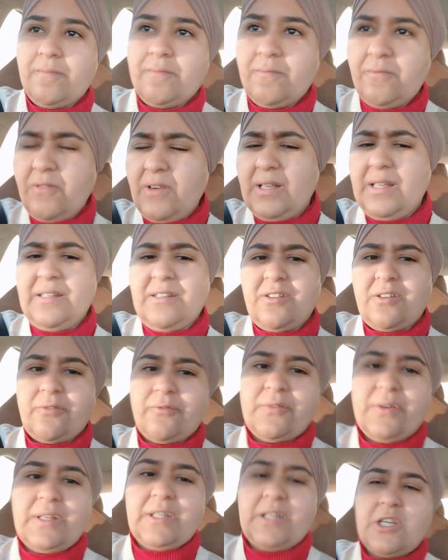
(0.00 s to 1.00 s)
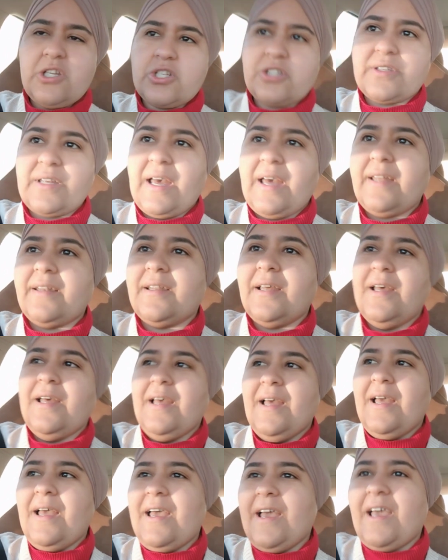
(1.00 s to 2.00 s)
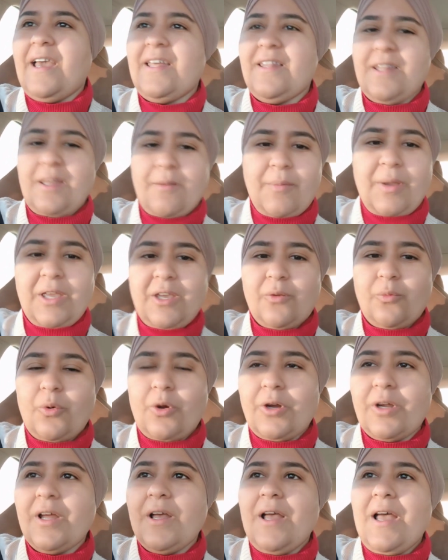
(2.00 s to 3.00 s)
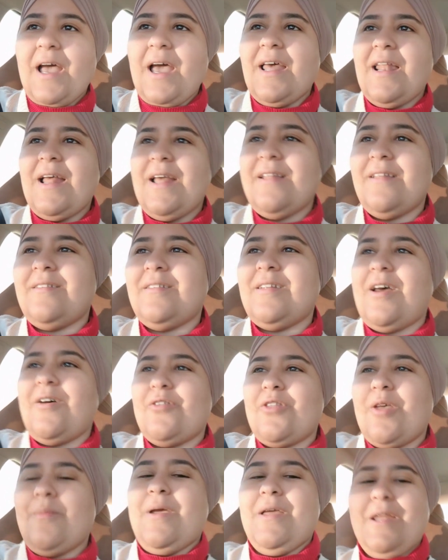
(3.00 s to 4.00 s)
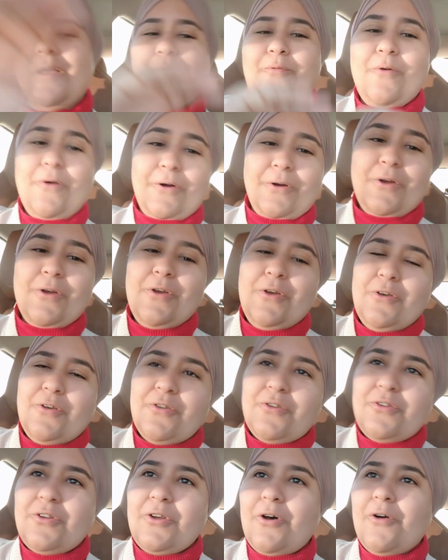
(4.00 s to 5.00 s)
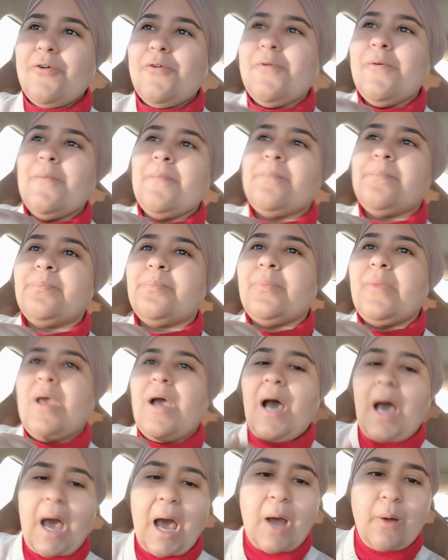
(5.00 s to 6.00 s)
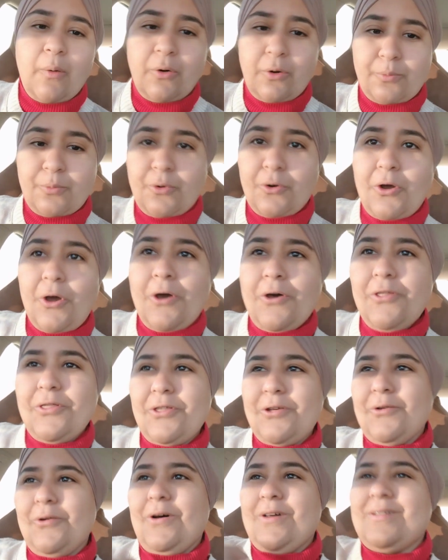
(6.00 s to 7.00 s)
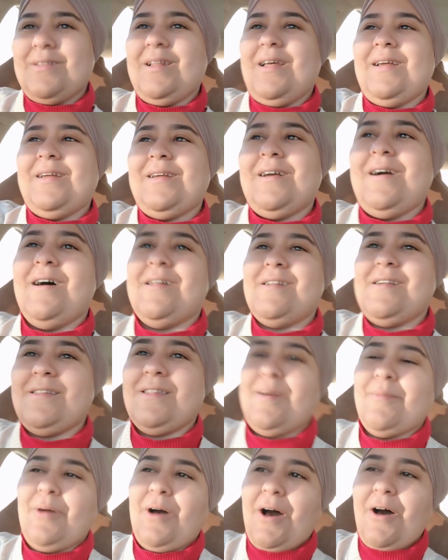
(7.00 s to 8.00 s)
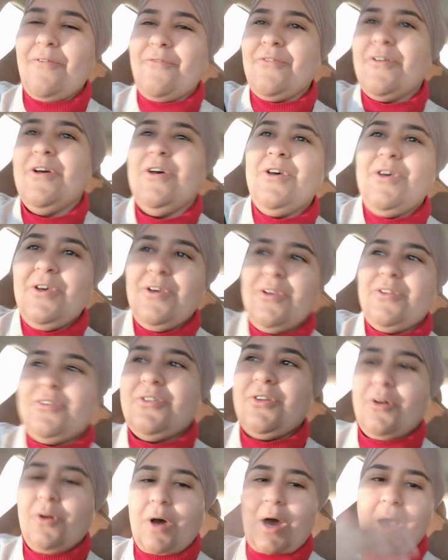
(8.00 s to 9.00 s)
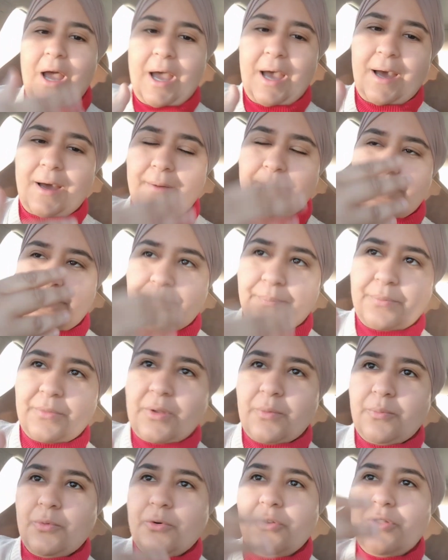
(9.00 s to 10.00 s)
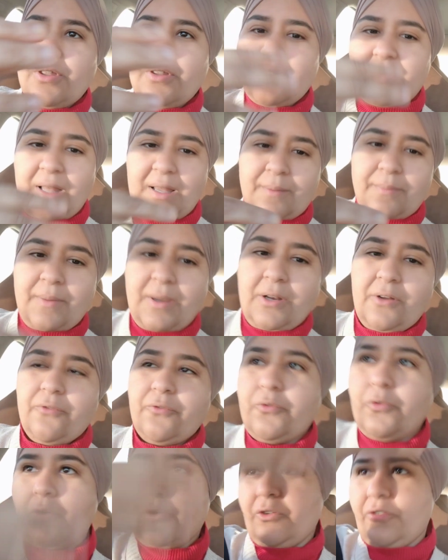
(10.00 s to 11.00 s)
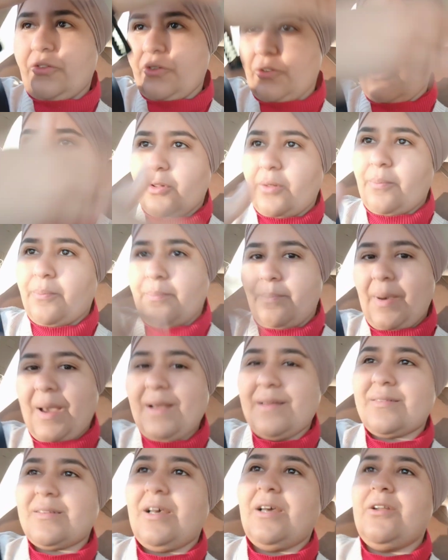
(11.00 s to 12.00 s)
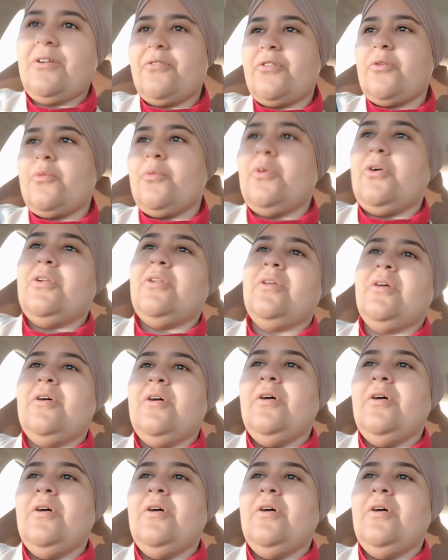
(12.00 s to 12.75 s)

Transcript: really disadvantageous hand, and they make it work. And that's how they made it work. So our booth was like cutting them off. So the booth is like made of wood. So the backside of the wood